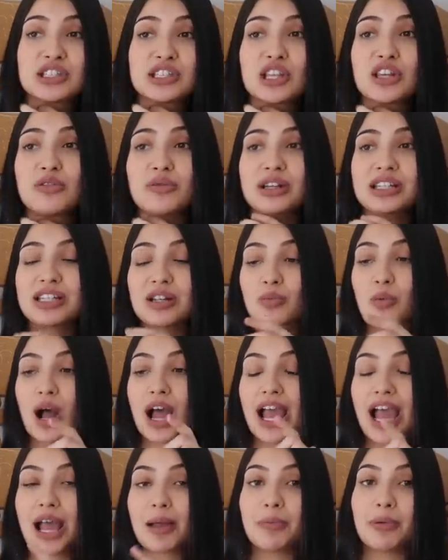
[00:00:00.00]
So the reason
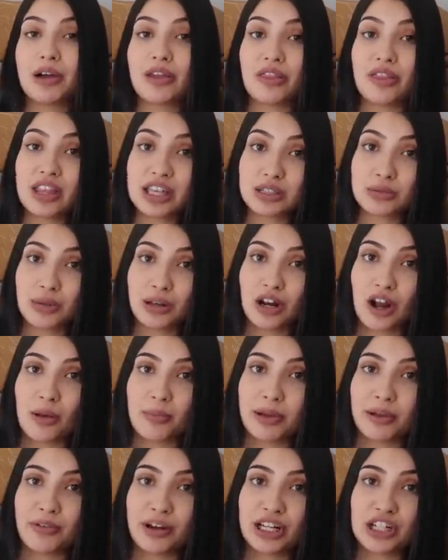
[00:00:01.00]
why I put this one
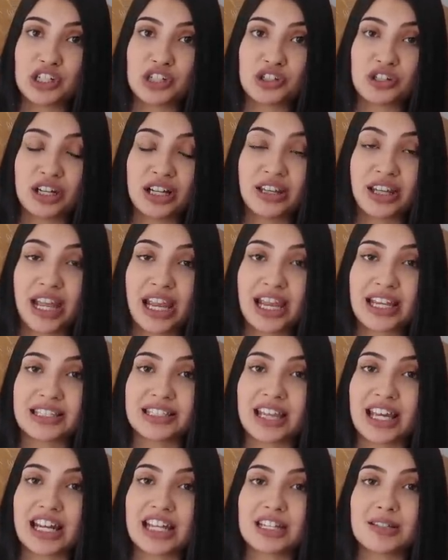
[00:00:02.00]
on my registry, like I
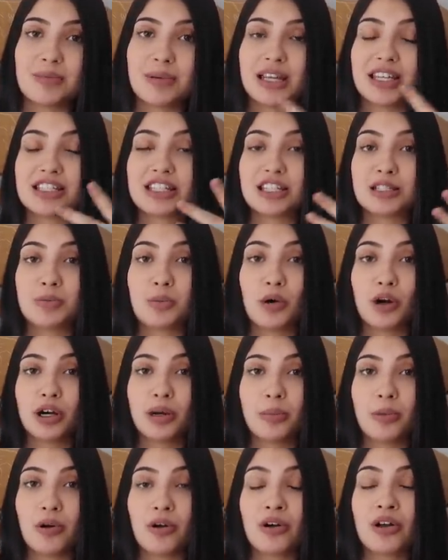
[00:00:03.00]
said, is because it's
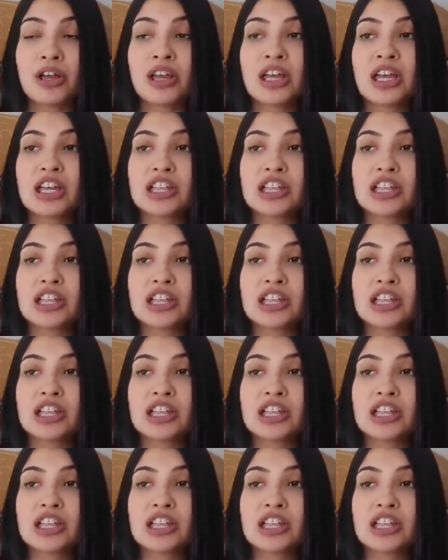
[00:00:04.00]
portable.